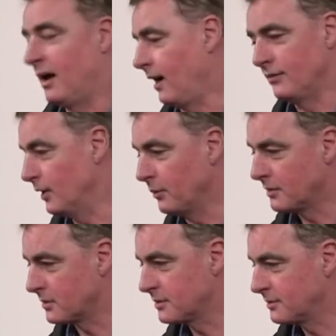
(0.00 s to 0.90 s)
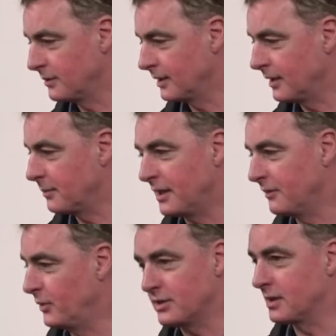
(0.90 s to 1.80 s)
I've no interest, really. I mean,
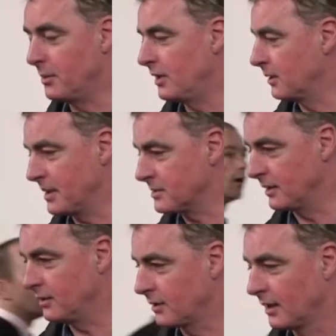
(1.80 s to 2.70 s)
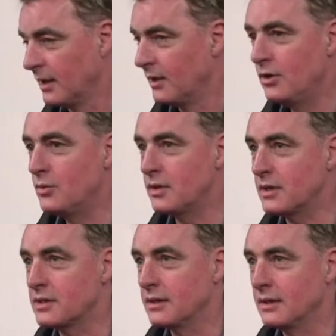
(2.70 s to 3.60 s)
I wish them all the best of luck. Who
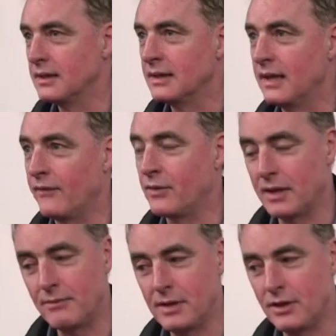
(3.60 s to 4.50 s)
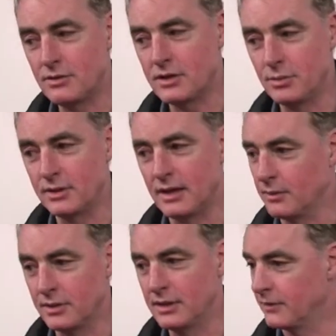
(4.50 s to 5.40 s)
won it? If you were giving me 100 to 1 now,
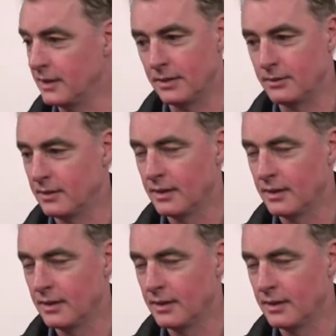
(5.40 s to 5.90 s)
I wouldn't even know.